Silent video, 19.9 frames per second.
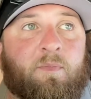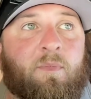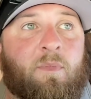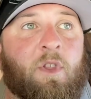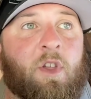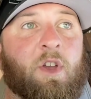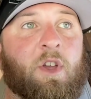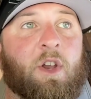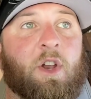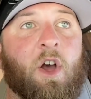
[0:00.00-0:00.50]

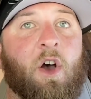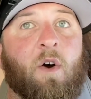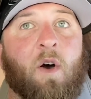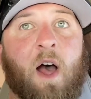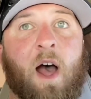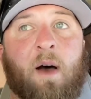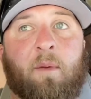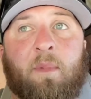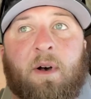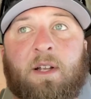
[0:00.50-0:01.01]
you know,
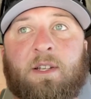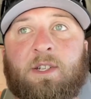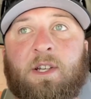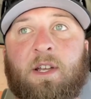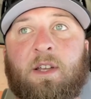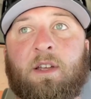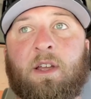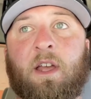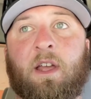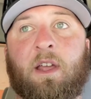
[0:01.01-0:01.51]
how much
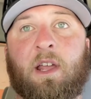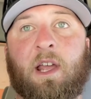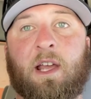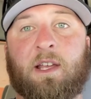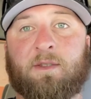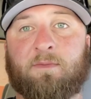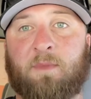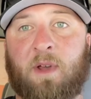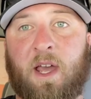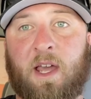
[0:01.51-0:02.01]
he
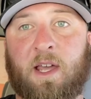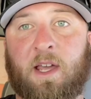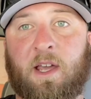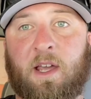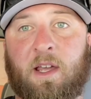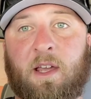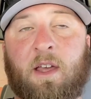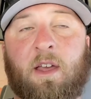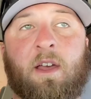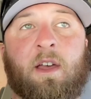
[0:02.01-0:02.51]
is
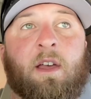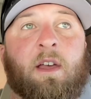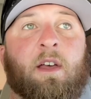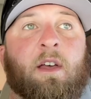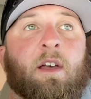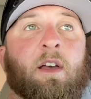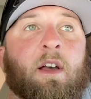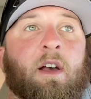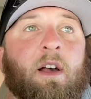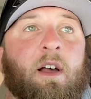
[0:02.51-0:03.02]

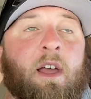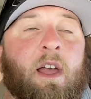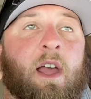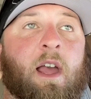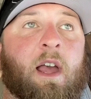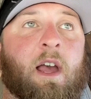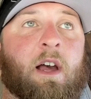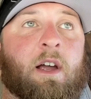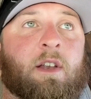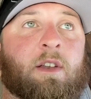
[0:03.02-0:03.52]
making,
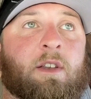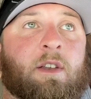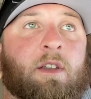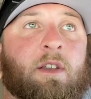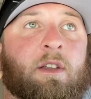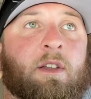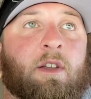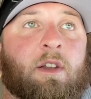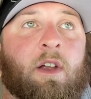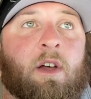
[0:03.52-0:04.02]

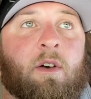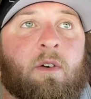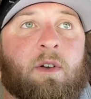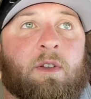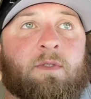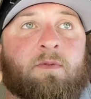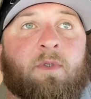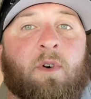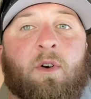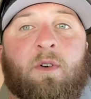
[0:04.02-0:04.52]
and, you know,
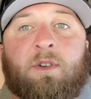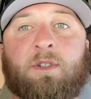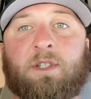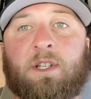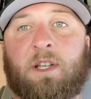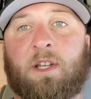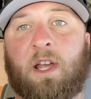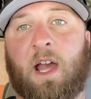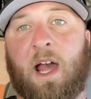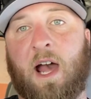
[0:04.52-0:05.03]
as far as
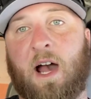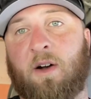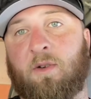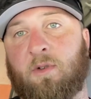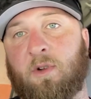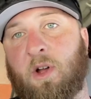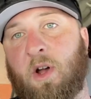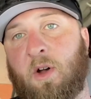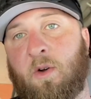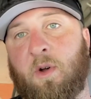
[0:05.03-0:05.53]
the
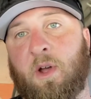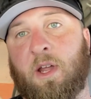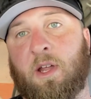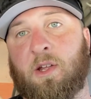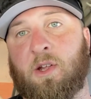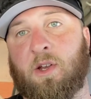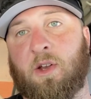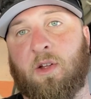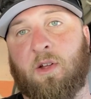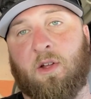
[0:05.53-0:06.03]

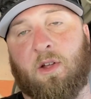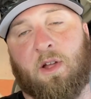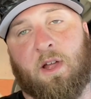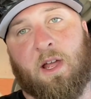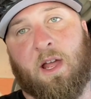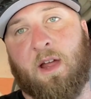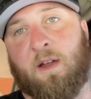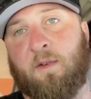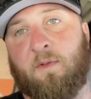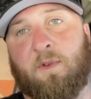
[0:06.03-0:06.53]
outgoing, you know,
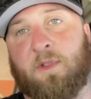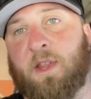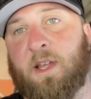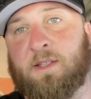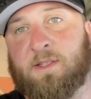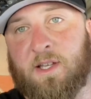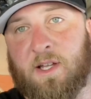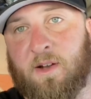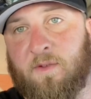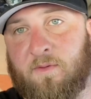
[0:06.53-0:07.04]

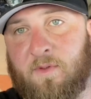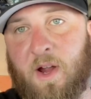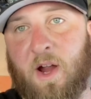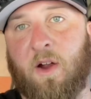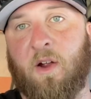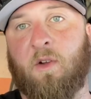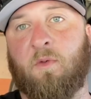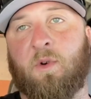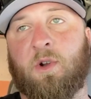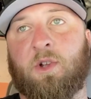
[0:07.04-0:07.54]
everything's going to
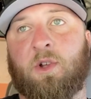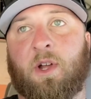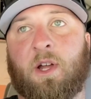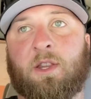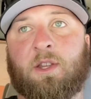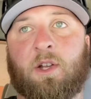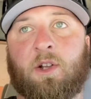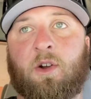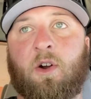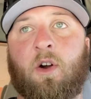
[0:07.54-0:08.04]
vary when you
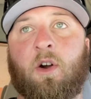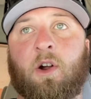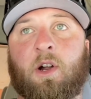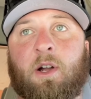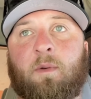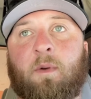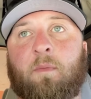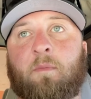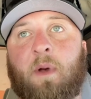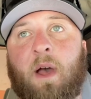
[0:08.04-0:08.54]
get the car
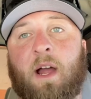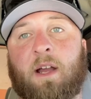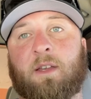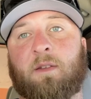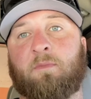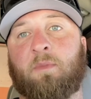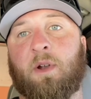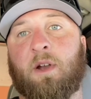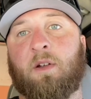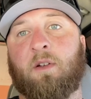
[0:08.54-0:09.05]
coming back,
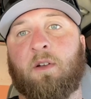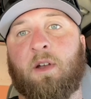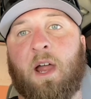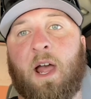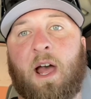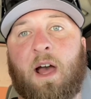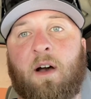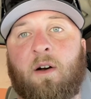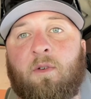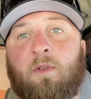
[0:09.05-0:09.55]
depending on
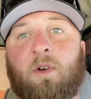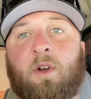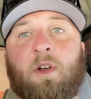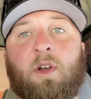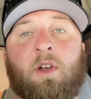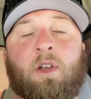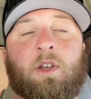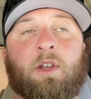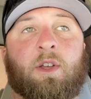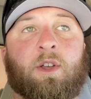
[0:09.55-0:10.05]
how,
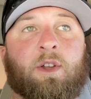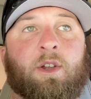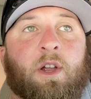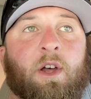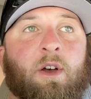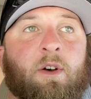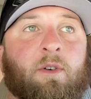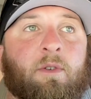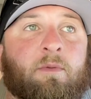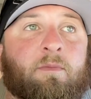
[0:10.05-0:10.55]
you
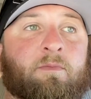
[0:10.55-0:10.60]
know,